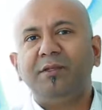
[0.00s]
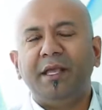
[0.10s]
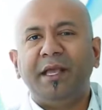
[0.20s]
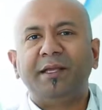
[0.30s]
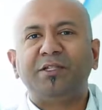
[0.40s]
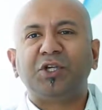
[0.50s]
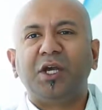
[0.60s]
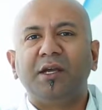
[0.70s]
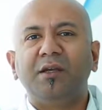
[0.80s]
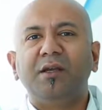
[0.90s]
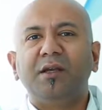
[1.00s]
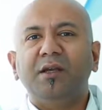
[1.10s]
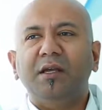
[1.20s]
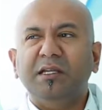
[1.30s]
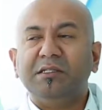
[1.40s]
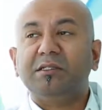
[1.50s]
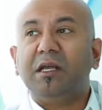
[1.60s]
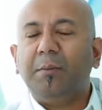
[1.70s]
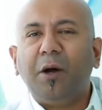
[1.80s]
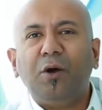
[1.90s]
the AHI is
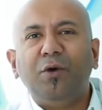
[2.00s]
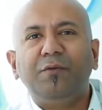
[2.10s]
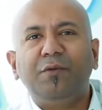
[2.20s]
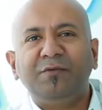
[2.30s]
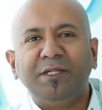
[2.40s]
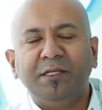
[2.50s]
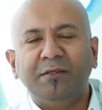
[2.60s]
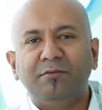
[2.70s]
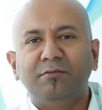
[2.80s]
above 15.